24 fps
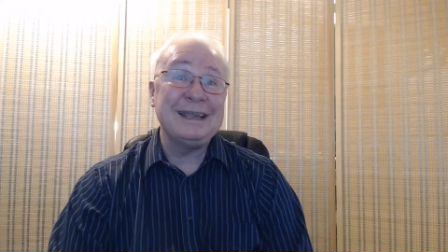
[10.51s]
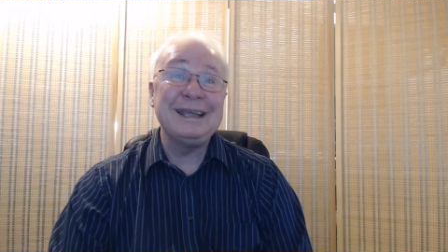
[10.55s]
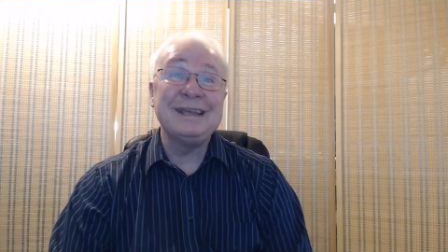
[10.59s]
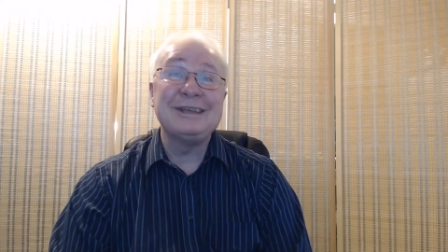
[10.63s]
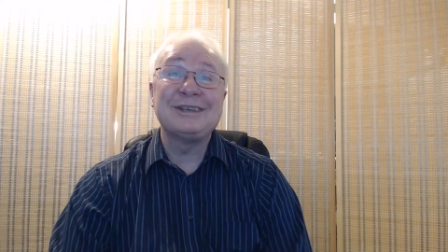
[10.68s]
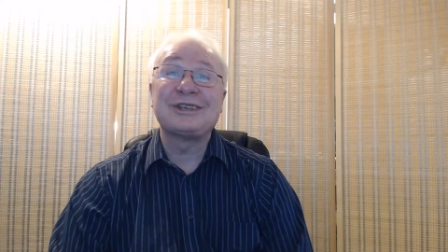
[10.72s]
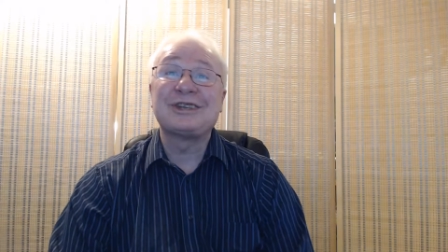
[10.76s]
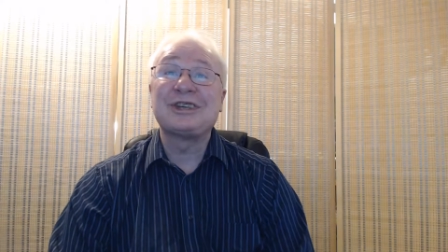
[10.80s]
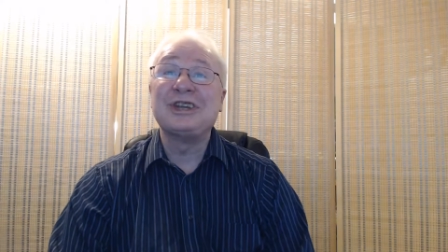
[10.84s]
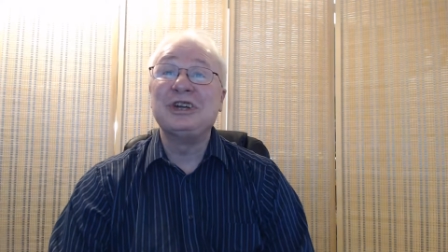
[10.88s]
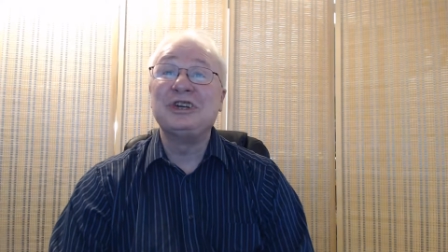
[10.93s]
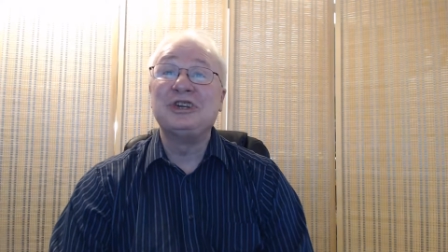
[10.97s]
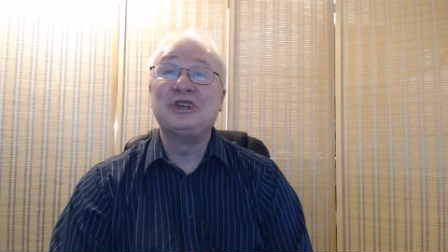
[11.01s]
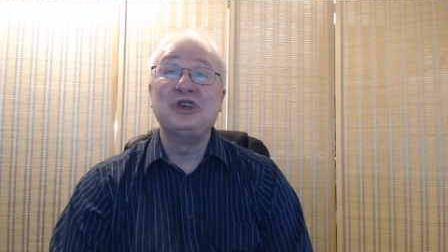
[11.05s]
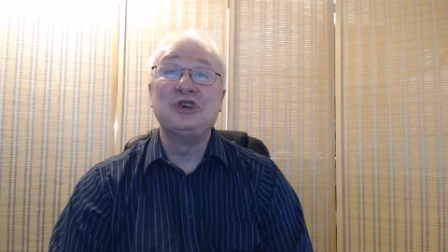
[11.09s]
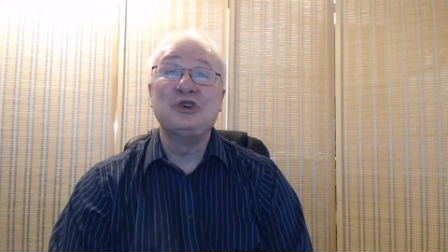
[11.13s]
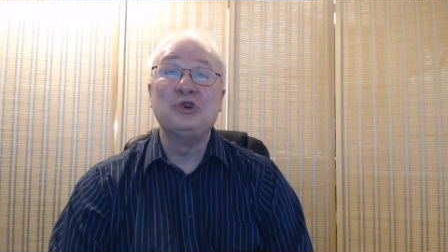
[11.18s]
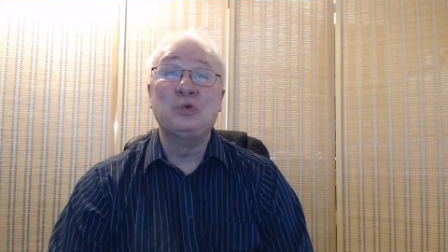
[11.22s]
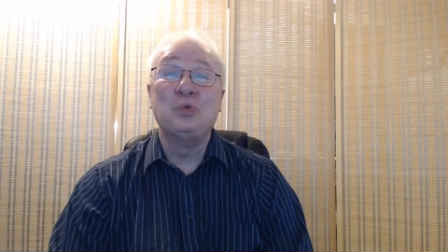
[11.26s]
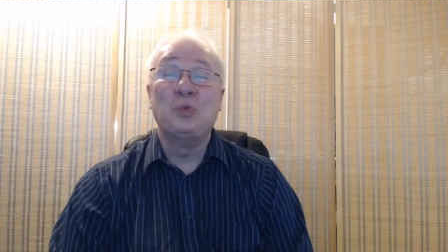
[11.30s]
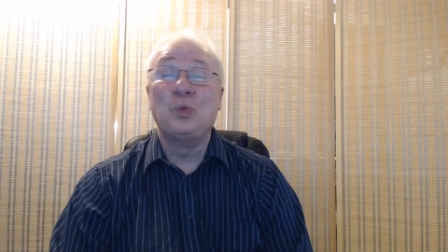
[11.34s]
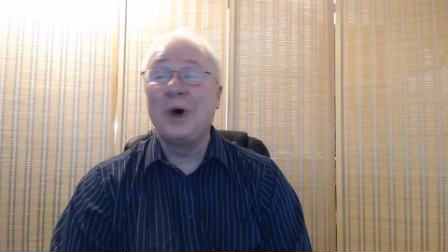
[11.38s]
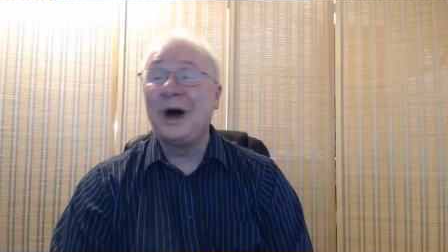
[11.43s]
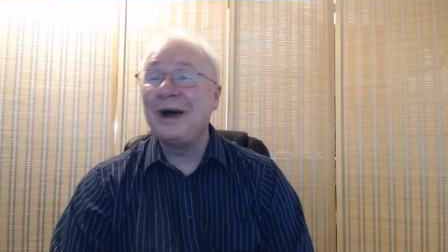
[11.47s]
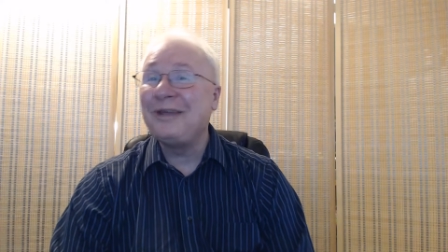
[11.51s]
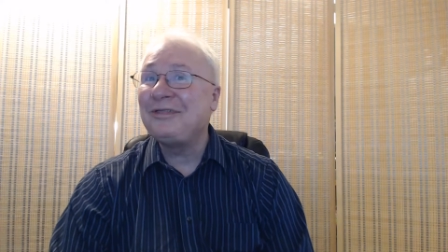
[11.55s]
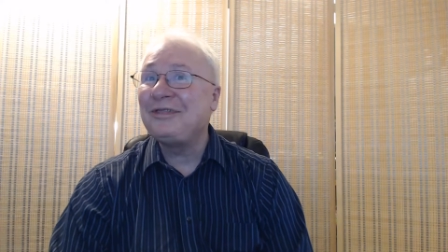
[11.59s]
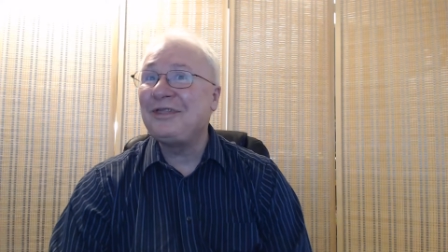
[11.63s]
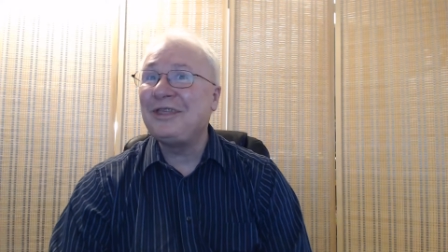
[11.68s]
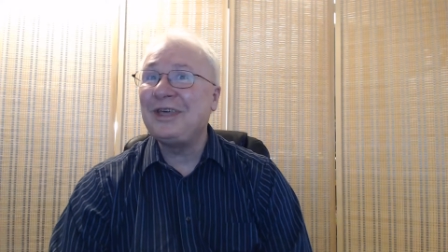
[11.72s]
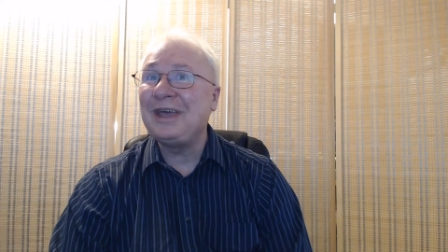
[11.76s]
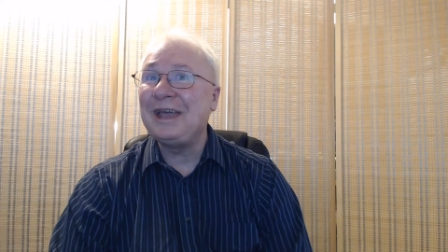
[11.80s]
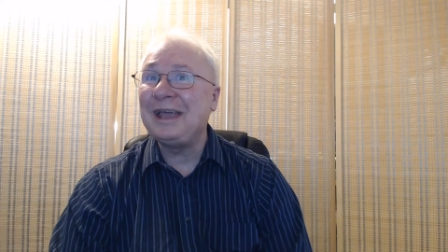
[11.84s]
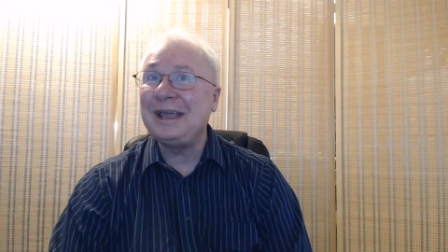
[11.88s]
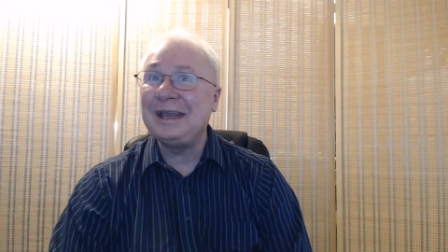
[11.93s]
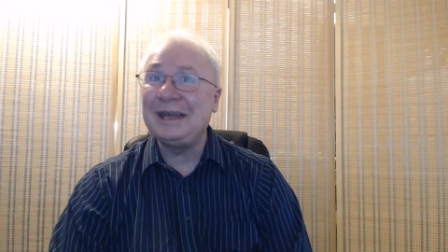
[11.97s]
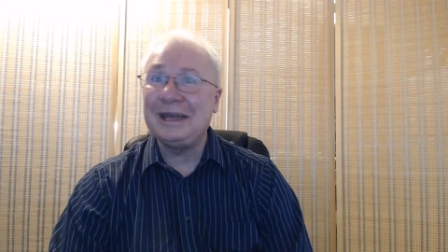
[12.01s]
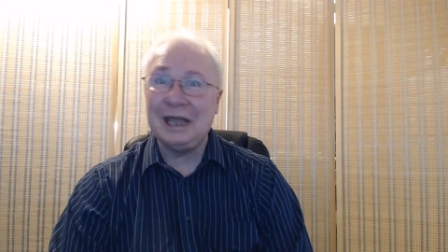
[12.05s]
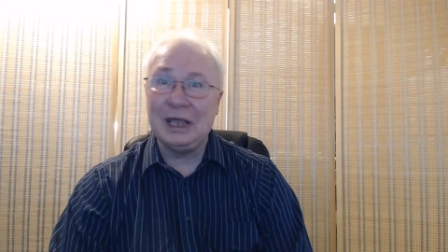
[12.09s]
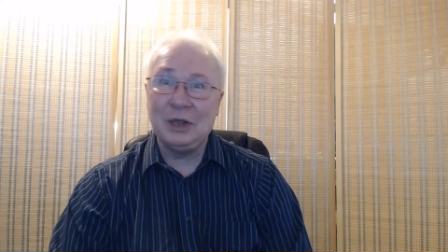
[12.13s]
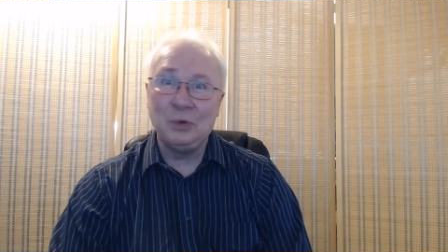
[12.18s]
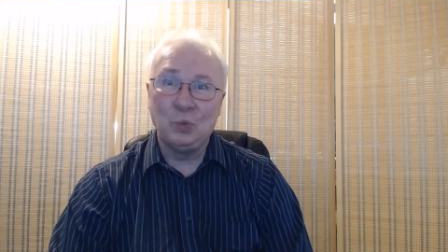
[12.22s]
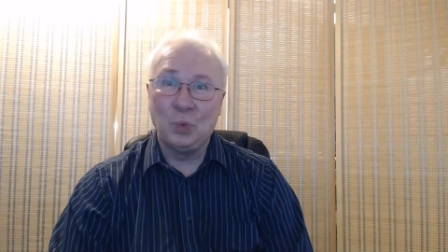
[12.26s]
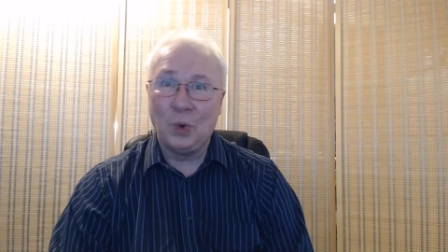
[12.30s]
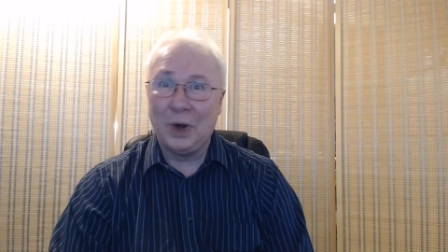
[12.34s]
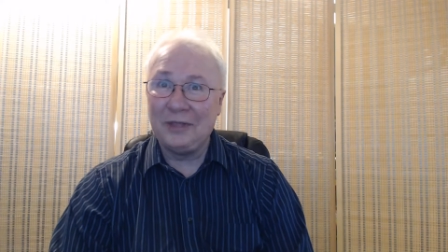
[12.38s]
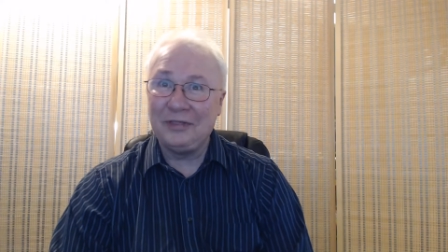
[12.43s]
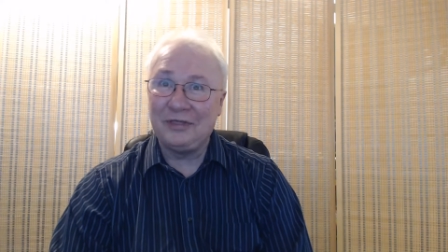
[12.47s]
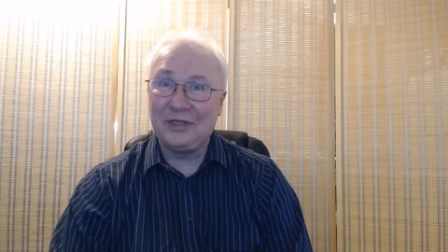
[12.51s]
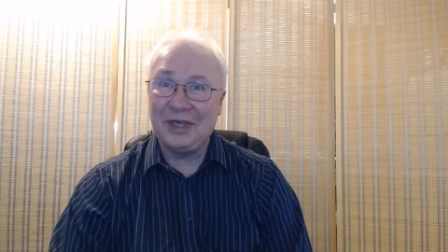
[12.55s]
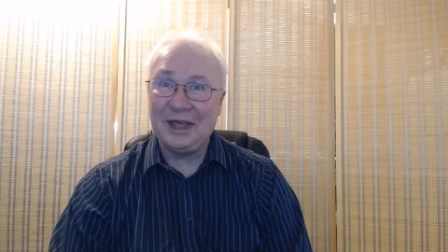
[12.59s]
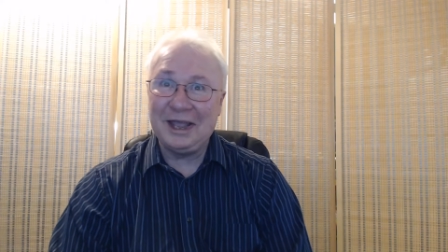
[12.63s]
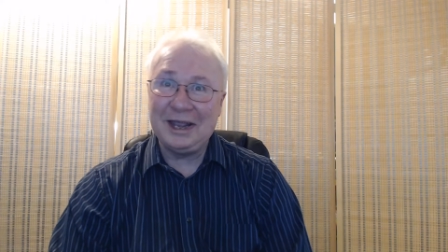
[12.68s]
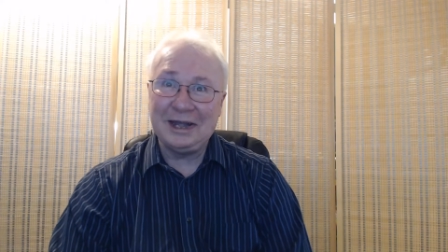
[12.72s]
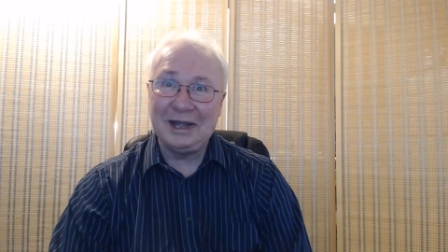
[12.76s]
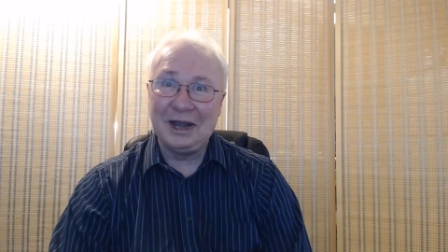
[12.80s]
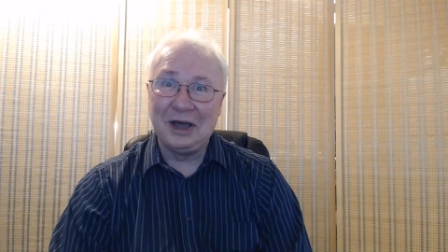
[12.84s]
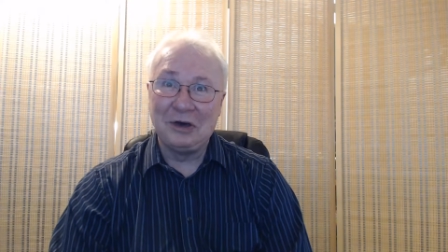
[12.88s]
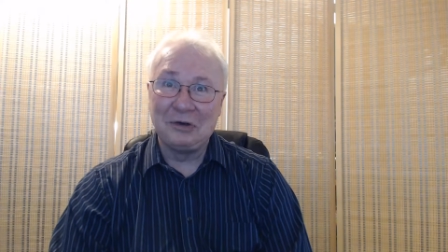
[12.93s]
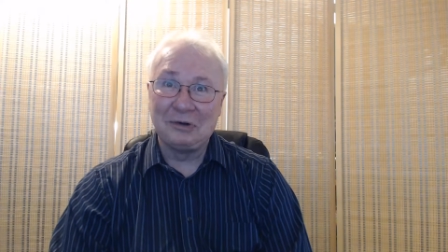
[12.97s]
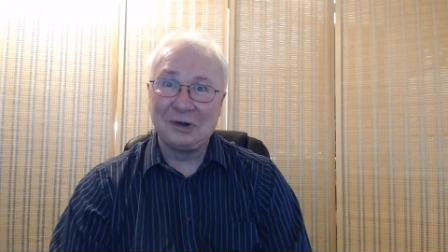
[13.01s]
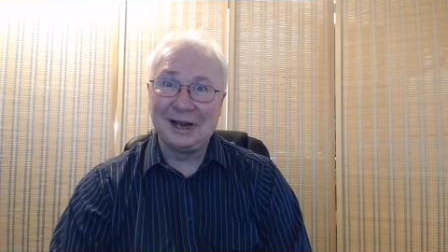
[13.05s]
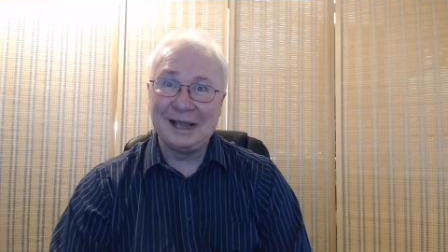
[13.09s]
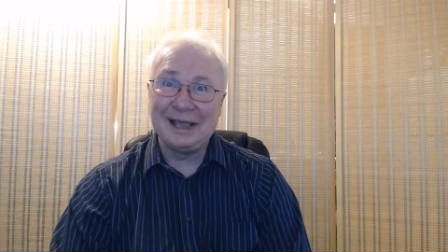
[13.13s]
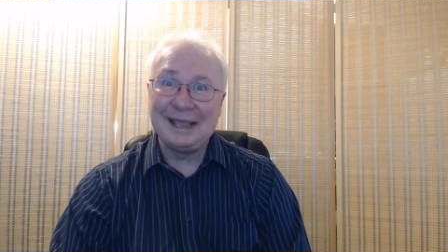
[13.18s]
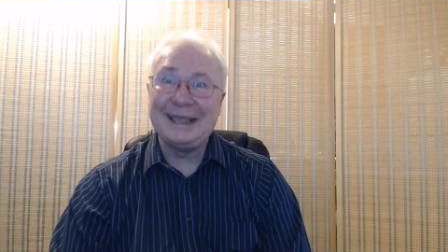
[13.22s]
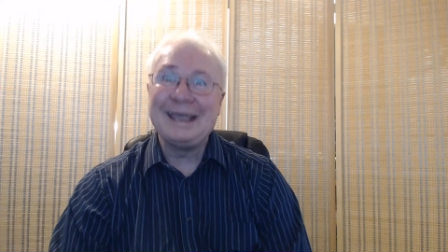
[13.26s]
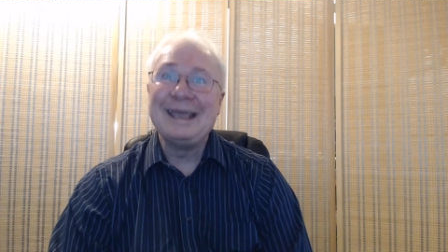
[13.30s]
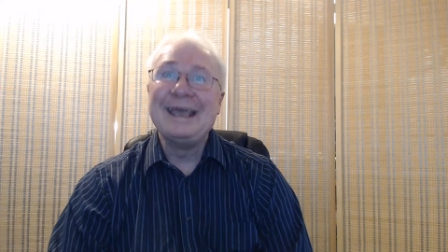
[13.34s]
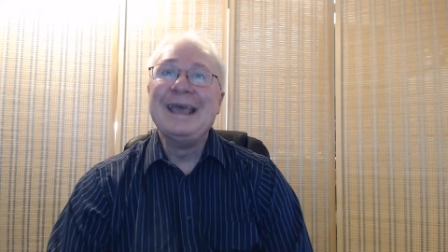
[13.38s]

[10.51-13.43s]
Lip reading: is to do one thing and one thing only: